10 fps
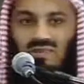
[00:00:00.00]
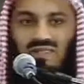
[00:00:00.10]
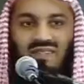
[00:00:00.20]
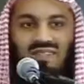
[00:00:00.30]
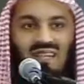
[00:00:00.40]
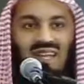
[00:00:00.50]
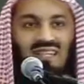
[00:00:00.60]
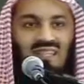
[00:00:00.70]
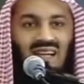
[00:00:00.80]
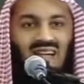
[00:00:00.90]

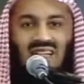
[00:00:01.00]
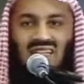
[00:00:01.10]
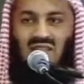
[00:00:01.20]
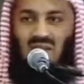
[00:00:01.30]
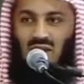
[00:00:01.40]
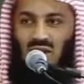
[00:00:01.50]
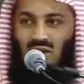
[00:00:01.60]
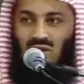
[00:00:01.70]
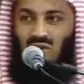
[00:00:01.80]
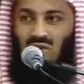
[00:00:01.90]
Straight. Allah says
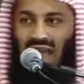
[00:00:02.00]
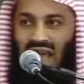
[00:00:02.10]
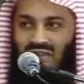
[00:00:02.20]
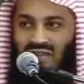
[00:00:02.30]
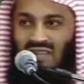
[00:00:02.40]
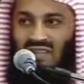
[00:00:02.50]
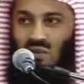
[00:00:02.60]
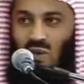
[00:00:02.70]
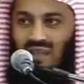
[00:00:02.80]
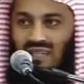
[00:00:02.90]
those who have these
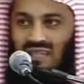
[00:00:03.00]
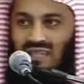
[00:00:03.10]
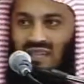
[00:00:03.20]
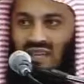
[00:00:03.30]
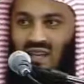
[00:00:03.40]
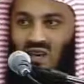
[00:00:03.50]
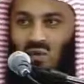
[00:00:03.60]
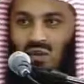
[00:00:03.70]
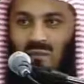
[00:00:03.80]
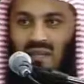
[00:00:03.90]
qualities
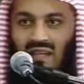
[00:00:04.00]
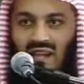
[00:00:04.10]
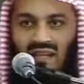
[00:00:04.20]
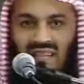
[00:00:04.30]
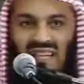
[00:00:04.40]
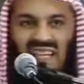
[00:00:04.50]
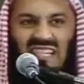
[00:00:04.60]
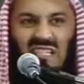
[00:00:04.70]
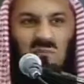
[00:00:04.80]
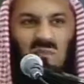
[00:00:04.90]
will be granted a
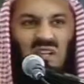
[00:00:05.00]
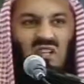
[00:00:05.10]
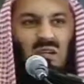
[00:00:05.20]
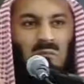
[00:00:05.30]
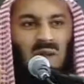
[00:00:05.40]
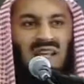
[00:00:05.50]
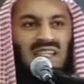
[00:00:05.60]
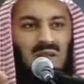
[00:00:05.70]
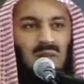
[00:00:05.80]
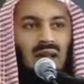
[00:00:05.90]
special place
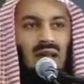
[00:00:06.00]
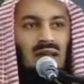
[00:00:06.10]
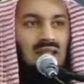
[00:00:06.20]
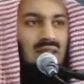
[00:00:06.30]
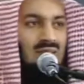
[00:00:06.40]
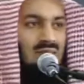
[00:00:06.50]
in paradise.